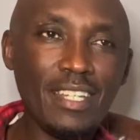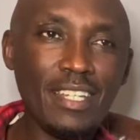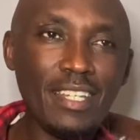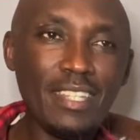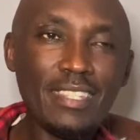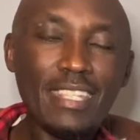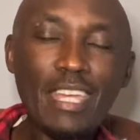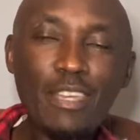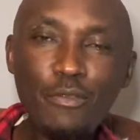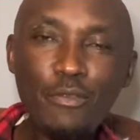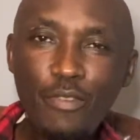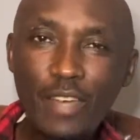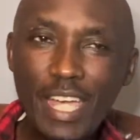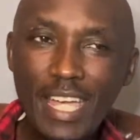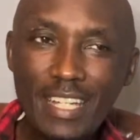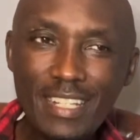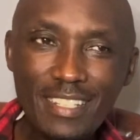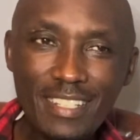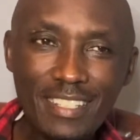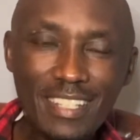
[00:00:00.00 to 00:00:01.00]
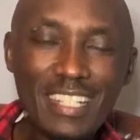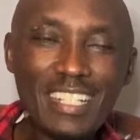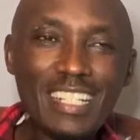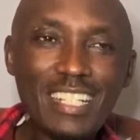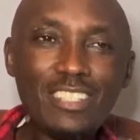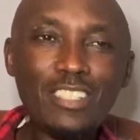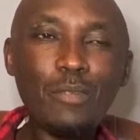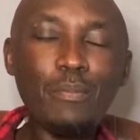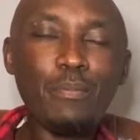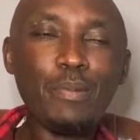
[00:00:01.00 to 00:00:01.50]
the event, the
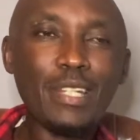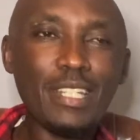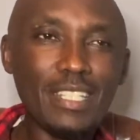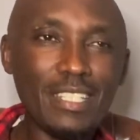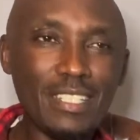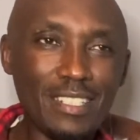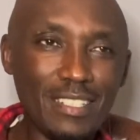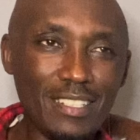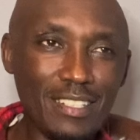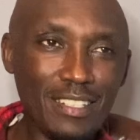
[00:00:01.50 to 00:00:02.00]
discipline